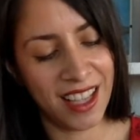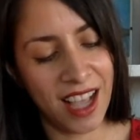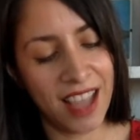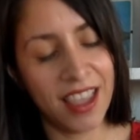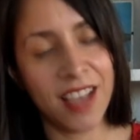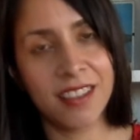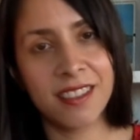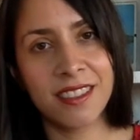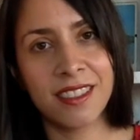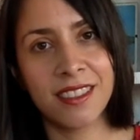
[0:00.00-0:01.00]
I
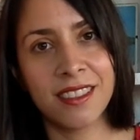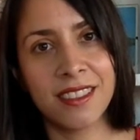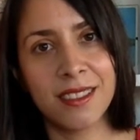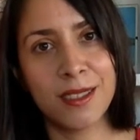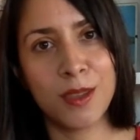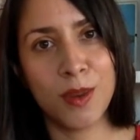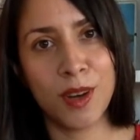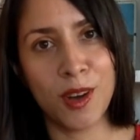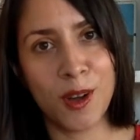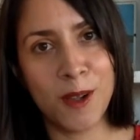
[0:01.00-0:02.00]
lost to a
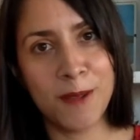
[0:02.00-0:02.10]
girl.